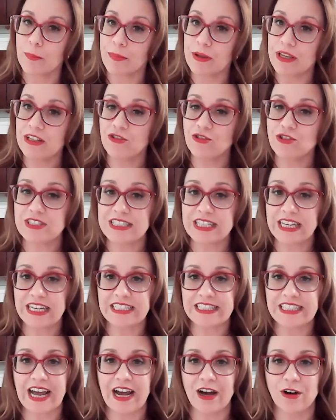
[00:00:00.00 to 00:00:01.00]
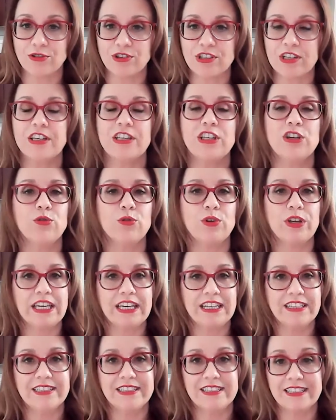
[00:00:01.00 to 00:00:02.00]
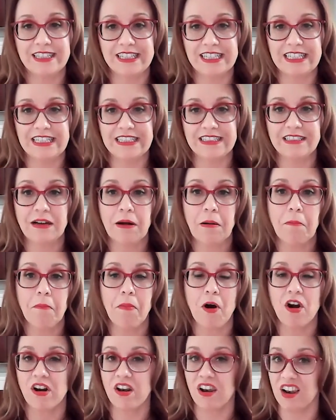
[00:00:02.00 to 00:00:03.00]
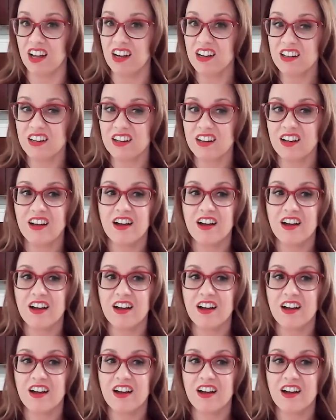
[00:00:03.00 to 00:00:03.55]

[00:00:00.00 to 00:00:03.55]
a pin to stand out, you either need more luck